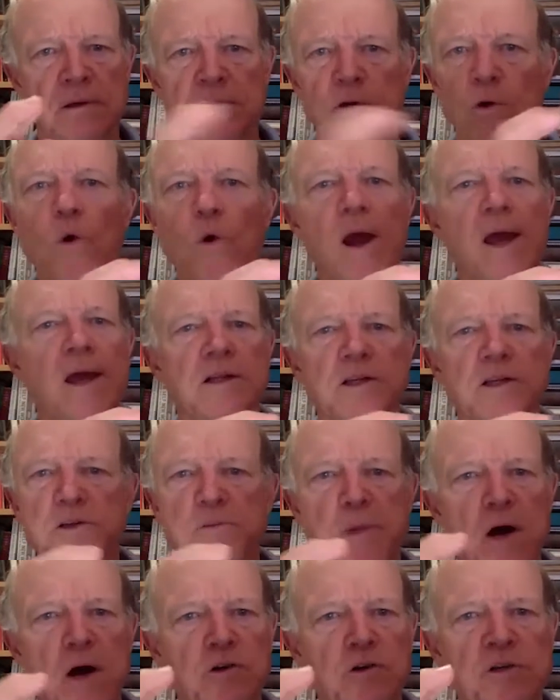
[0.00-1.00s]
The whale is
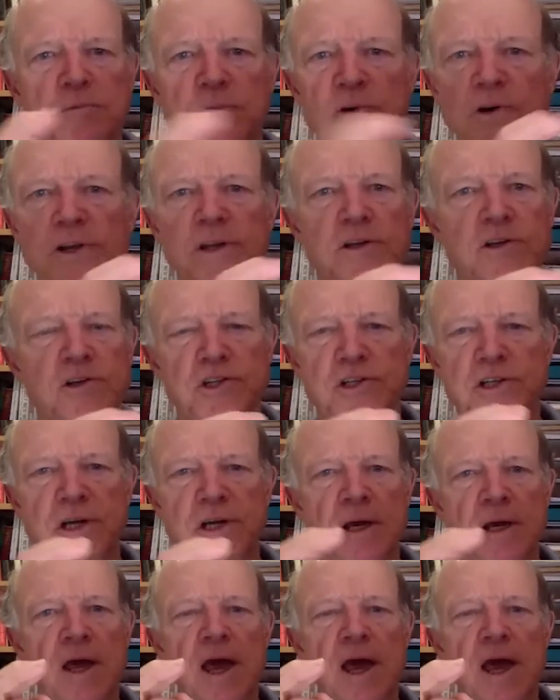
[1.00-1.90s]
about to breach,